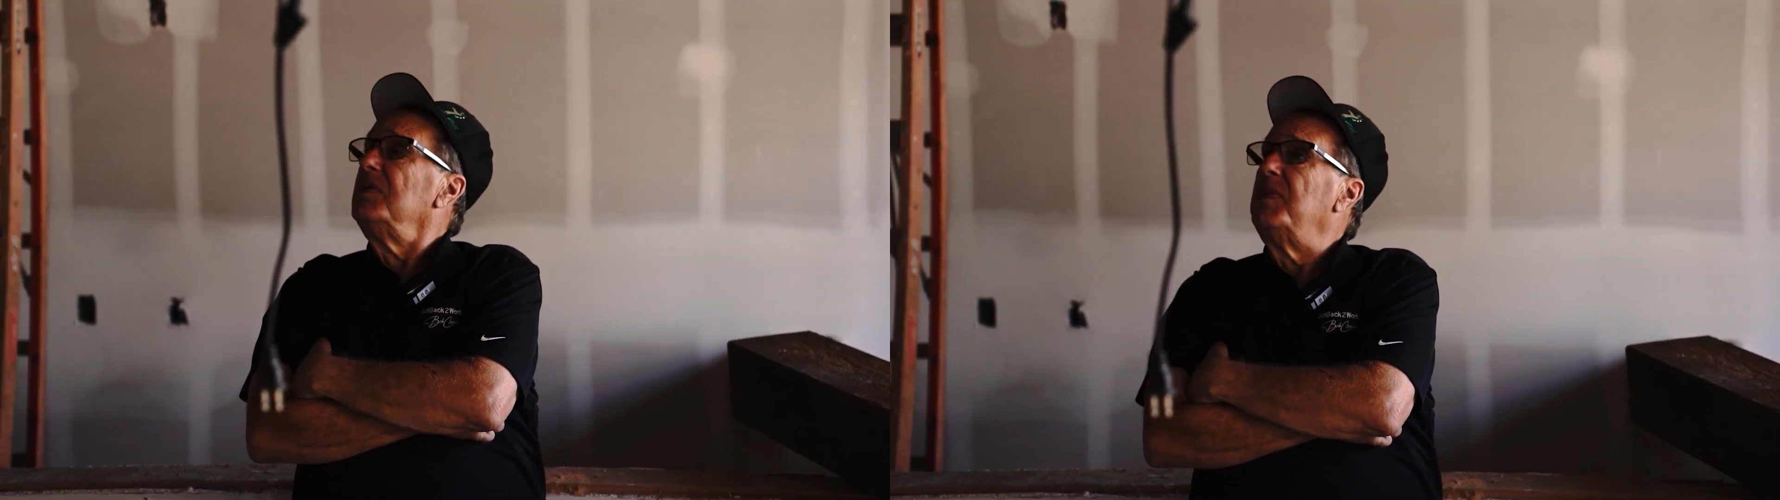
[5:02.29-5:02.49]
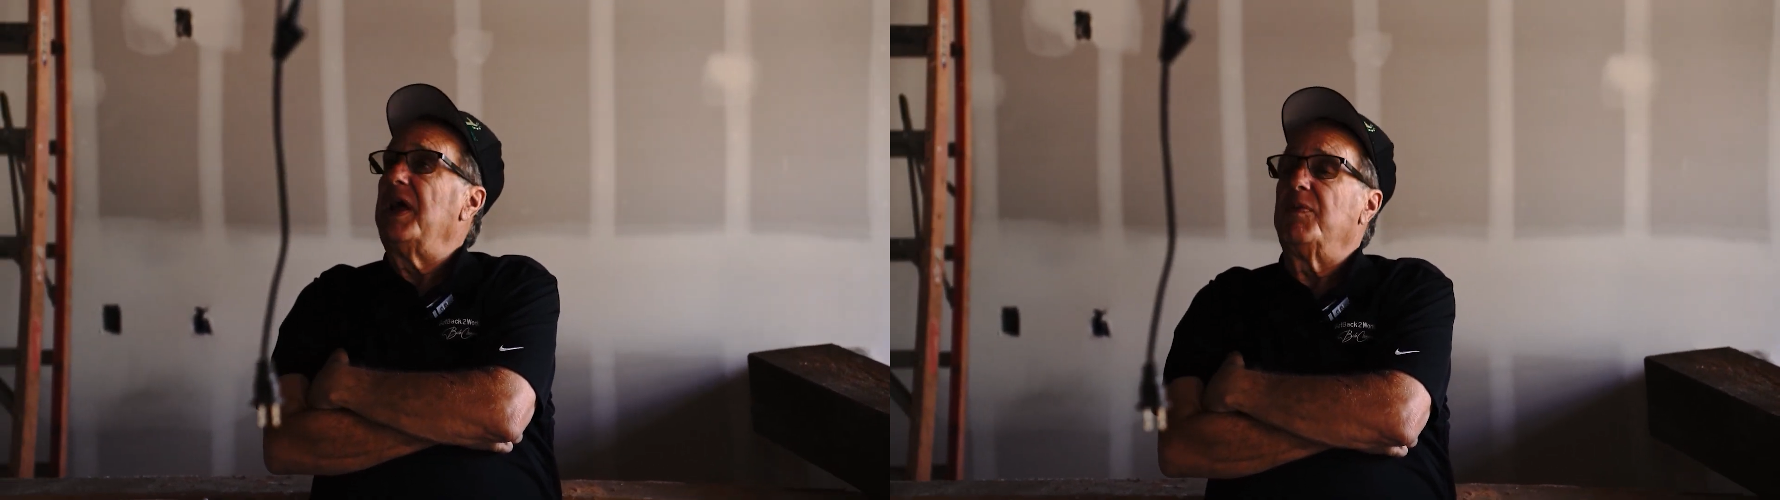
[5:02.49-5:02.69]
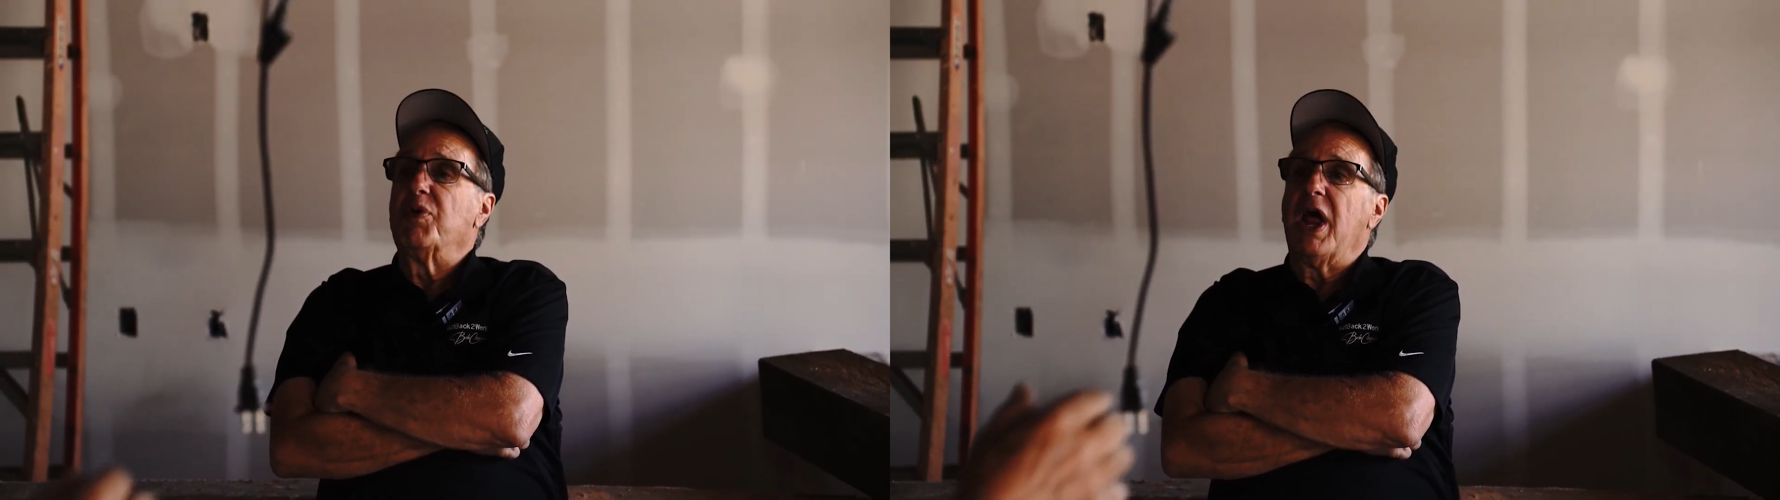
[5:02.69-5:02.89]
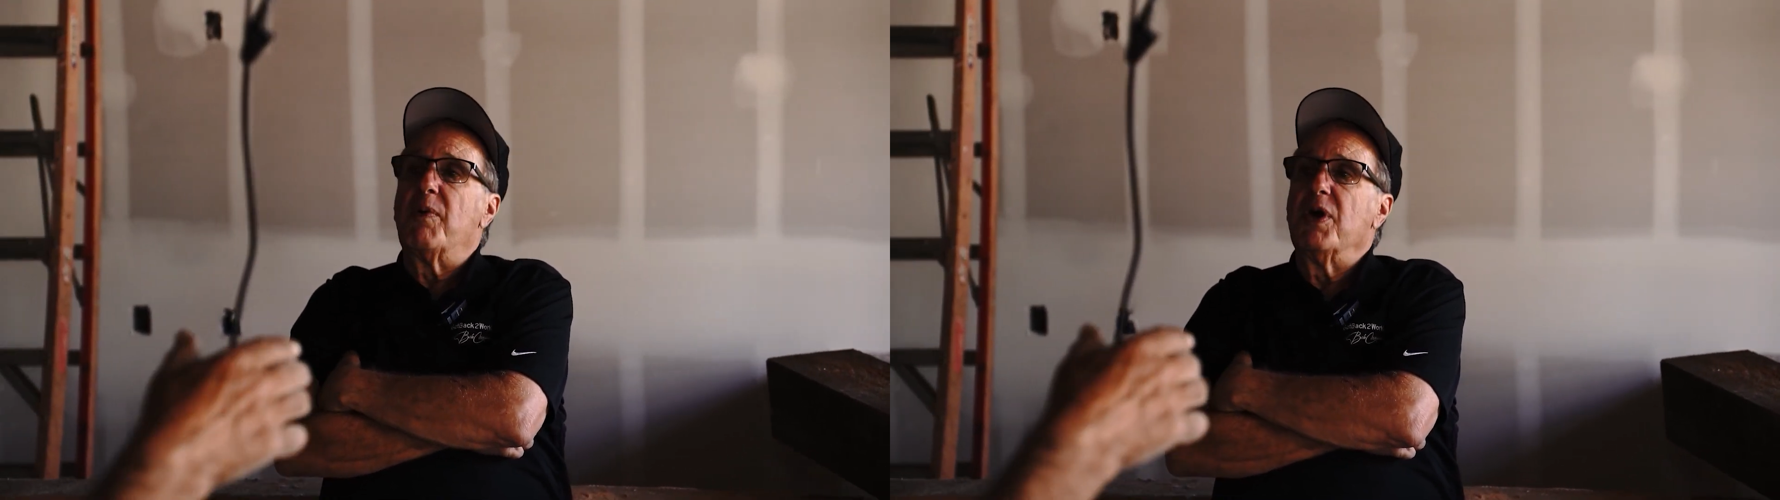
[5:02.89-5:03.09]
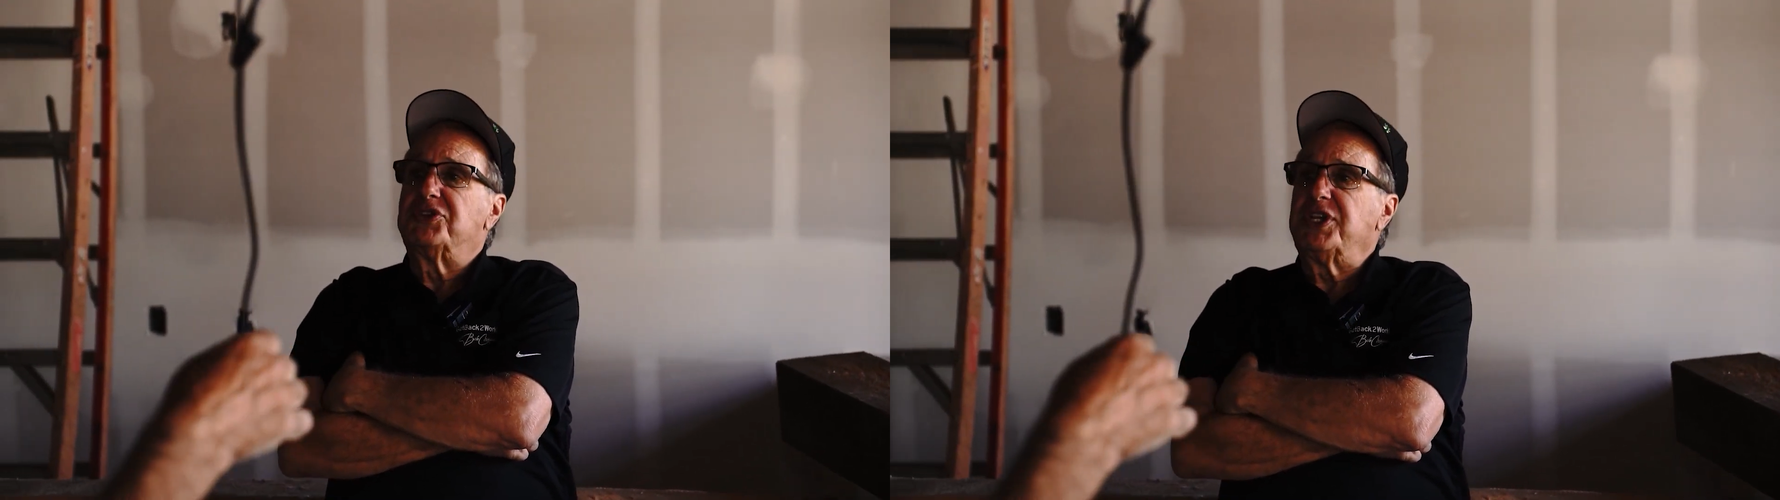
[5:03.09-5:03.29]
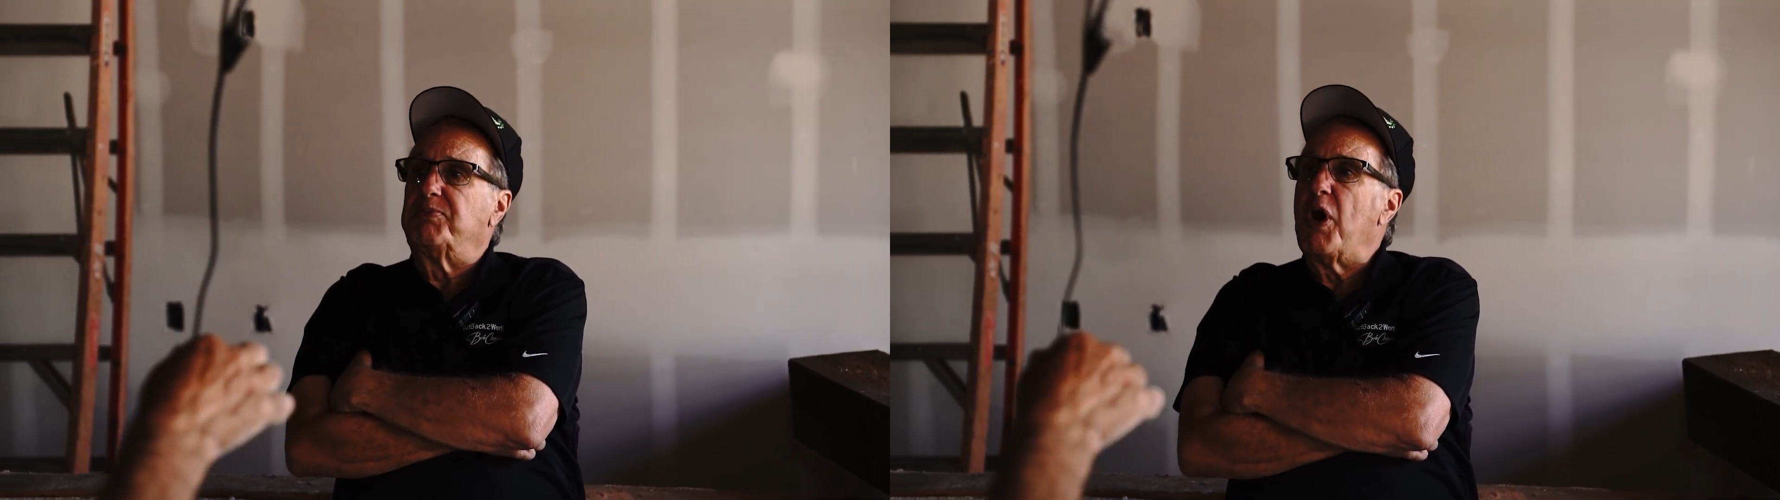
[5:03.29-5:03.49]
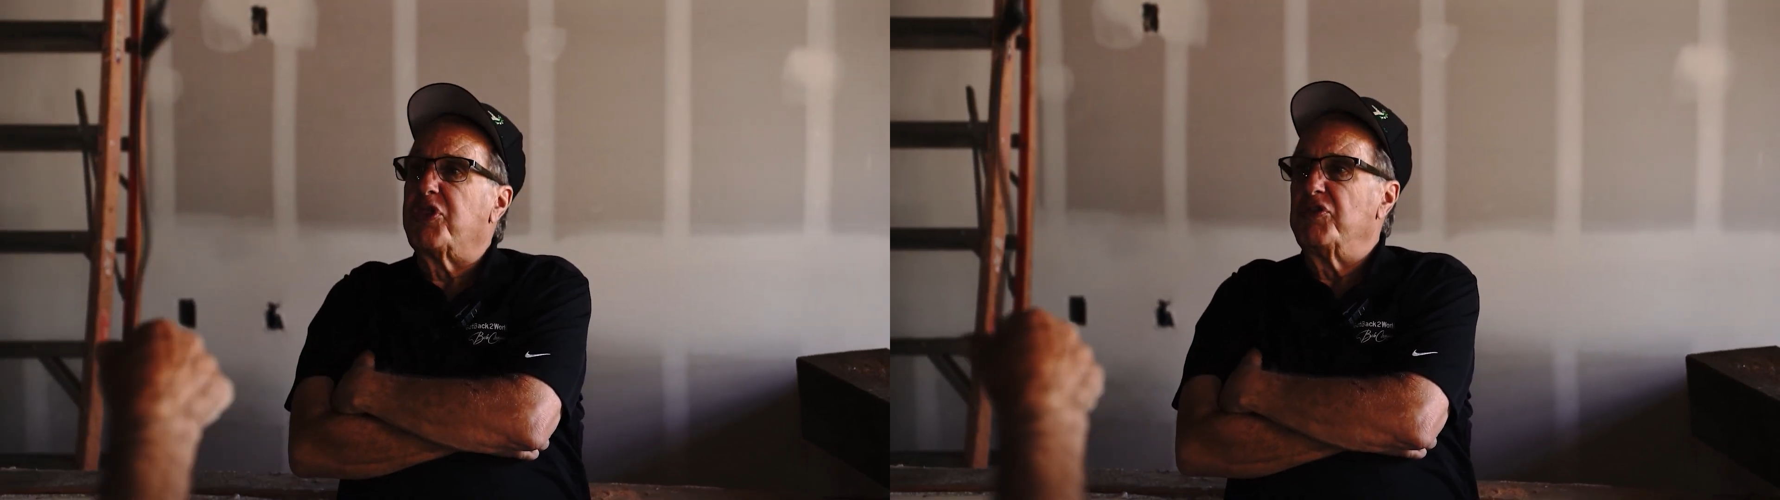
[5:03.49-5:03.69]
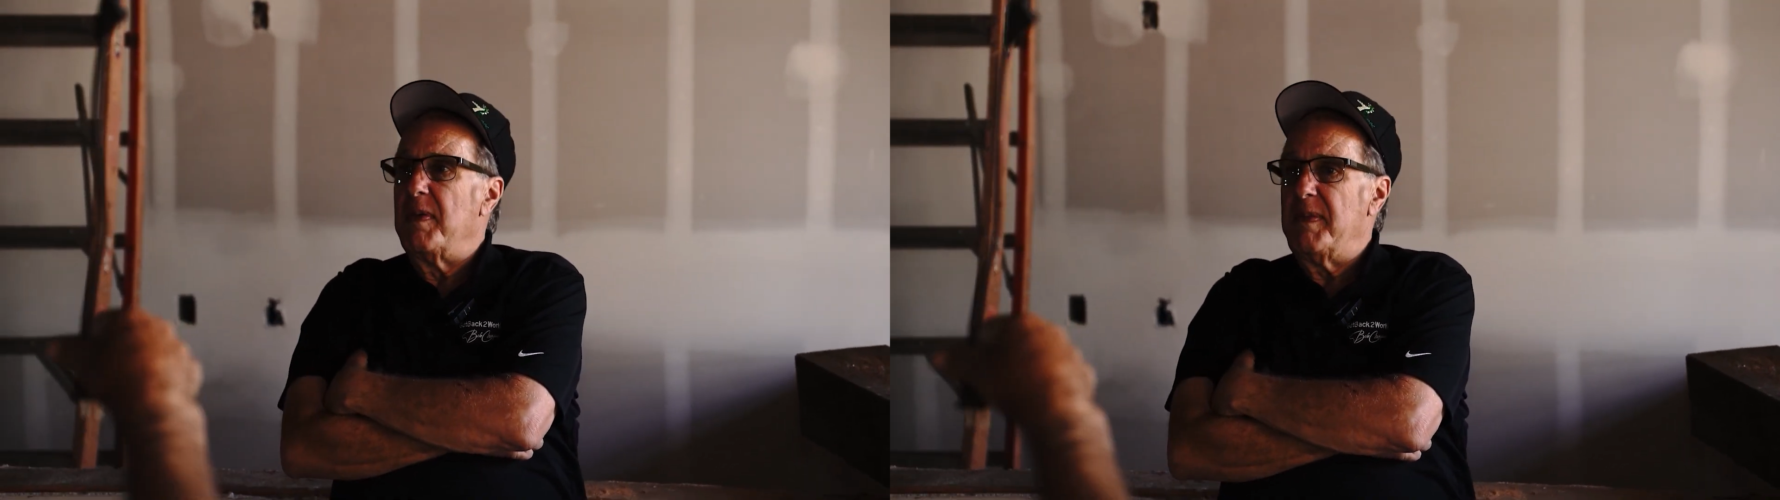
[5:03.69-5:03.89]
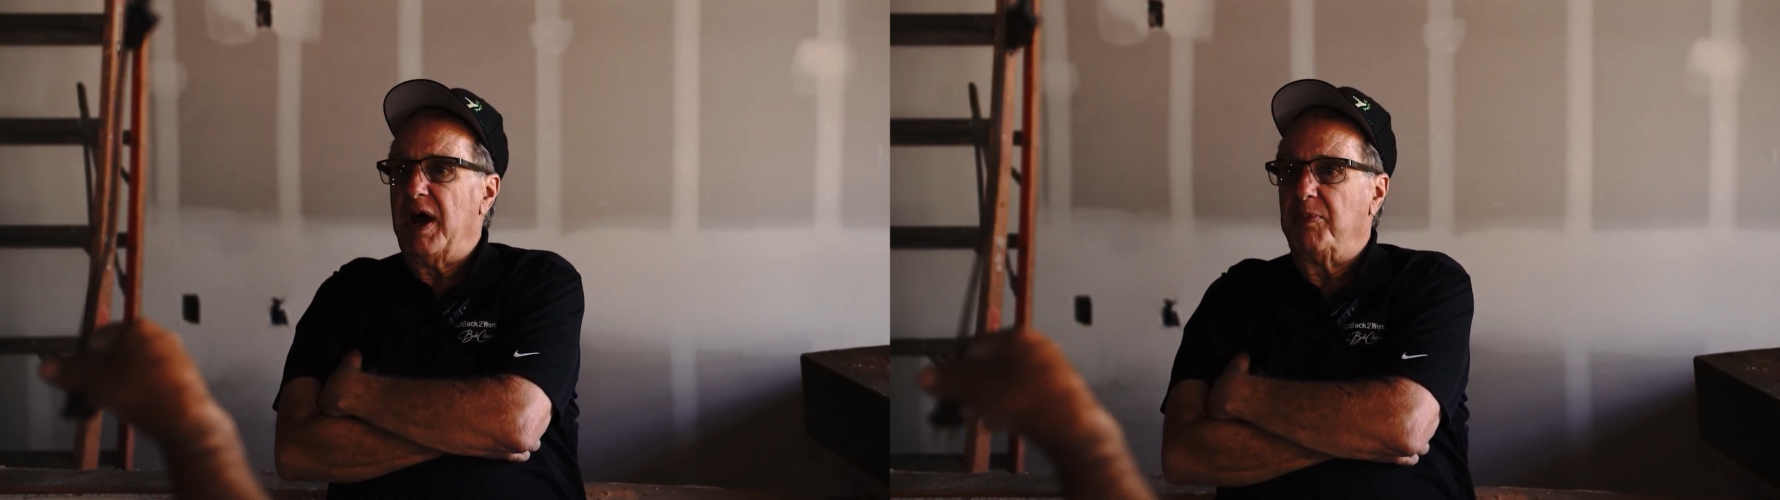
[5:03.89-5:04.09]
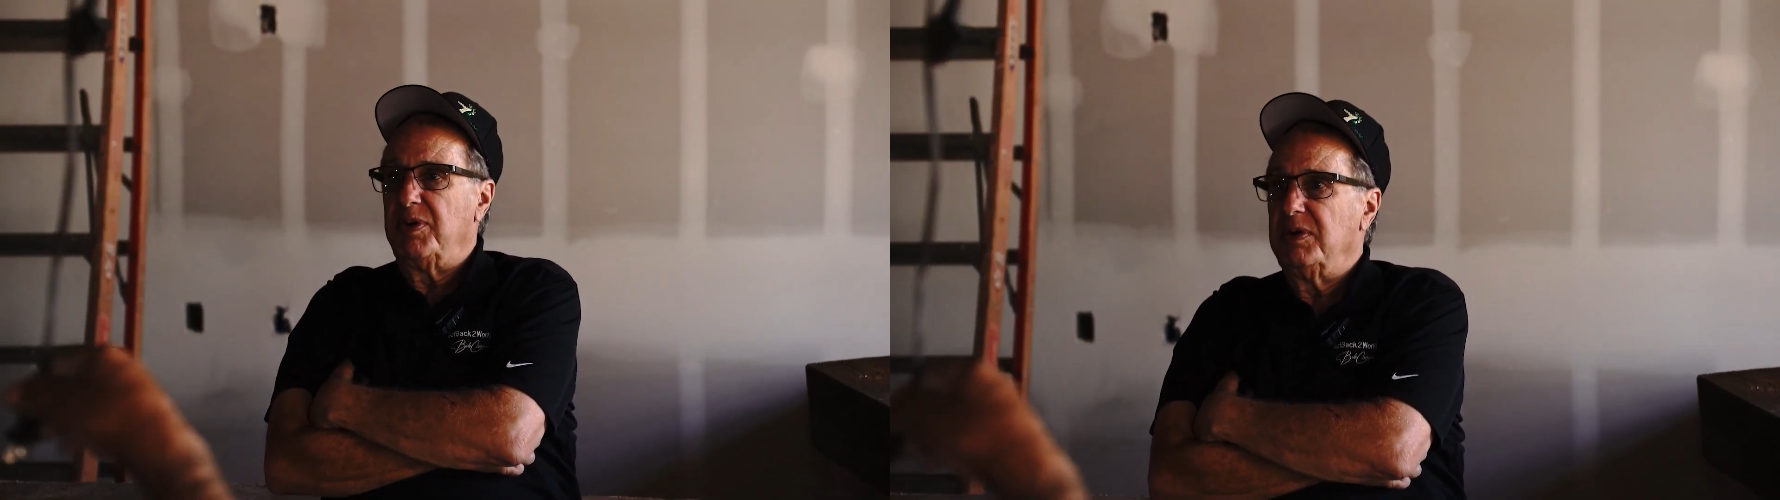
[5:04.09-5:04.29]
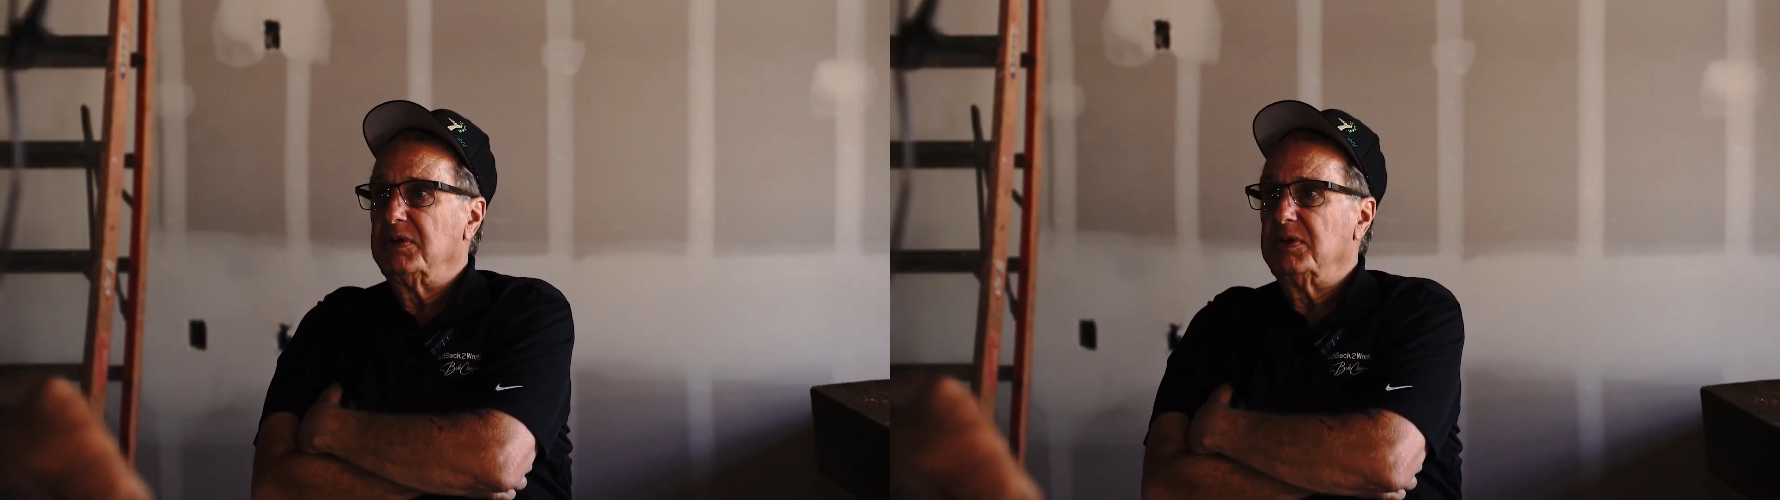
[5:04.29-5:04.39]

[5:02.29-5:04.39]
but well, I want to see both of them up.